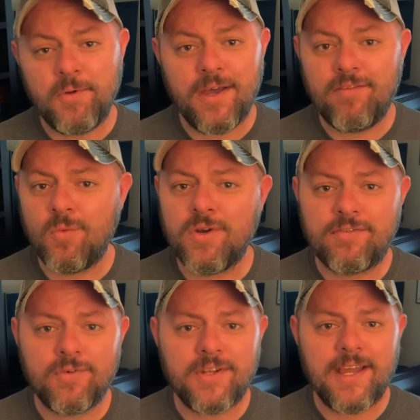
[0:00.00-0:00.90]
you have a
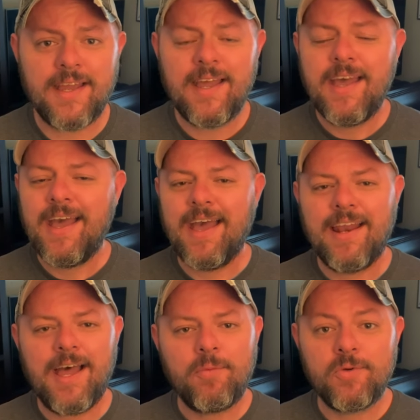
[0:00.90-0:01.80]
wonderful day, and
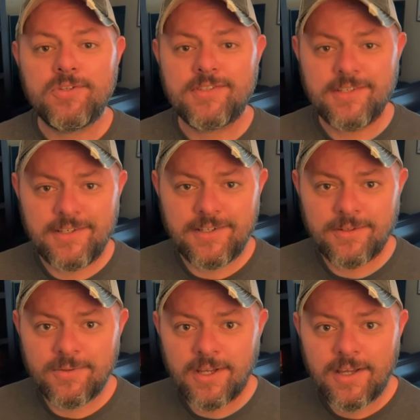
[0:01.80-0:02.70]
I will see
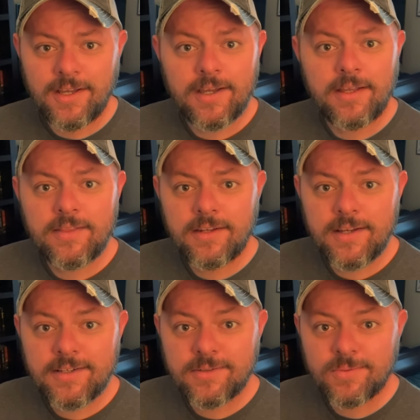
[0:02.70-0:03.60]
you in the
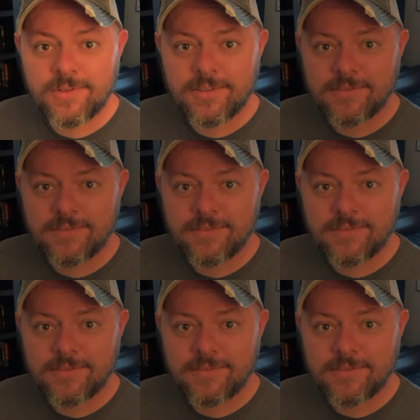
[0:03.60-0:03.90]
next one.